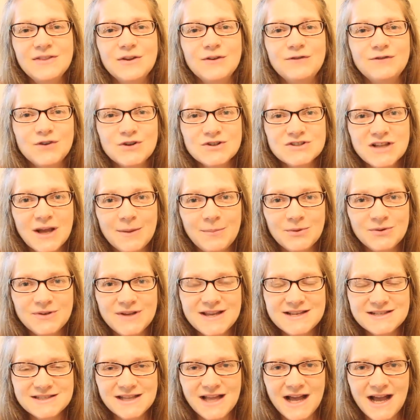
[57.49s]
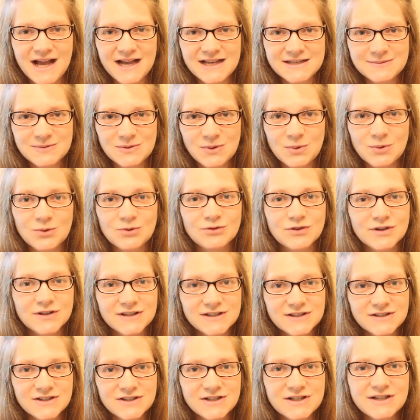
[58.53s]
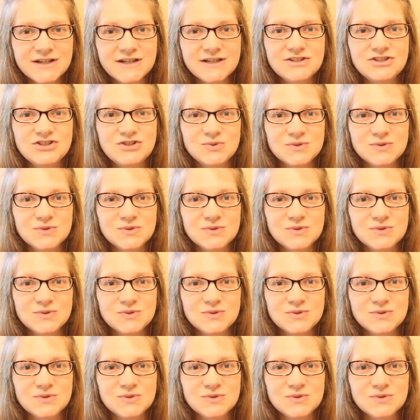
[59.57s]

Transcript: The first couple days in the hospital were really good.